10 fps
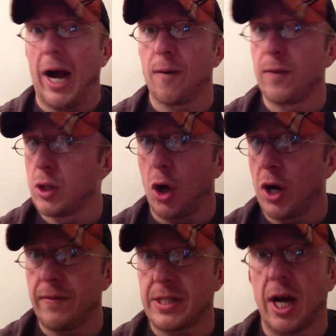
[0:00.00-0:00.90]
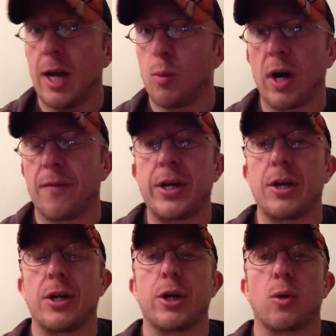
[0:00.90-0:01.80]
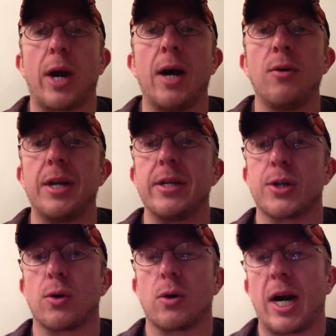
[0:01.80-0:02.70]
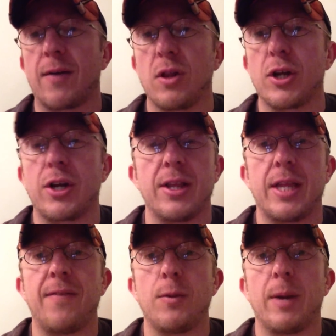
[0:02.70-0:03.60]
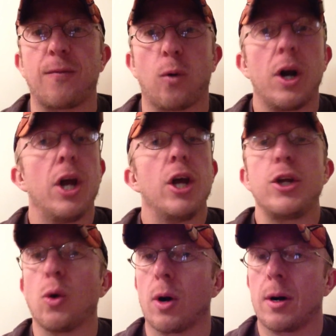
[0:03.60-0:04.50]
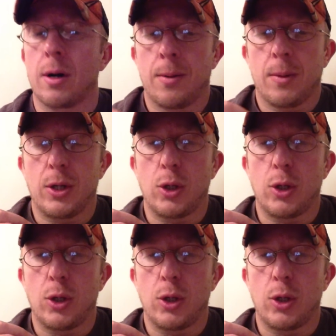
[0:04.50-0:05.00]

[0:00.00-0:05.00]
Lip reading: however long of a time, whatever your round is, or however long you're hitting the heavy bag for, your